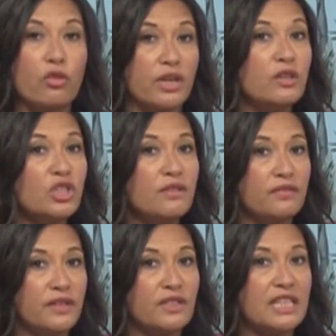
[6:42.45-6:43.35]

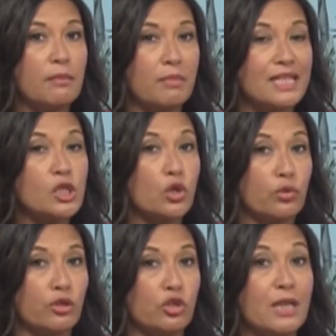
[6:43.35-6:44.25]
350-metre
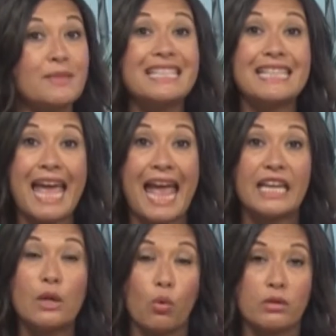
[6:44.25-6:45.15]
cruise ships at
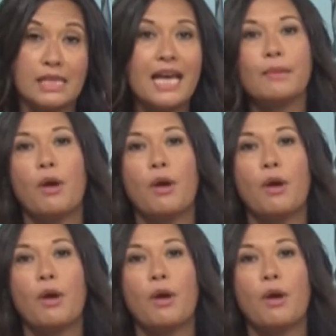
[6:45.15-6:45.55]
any one time.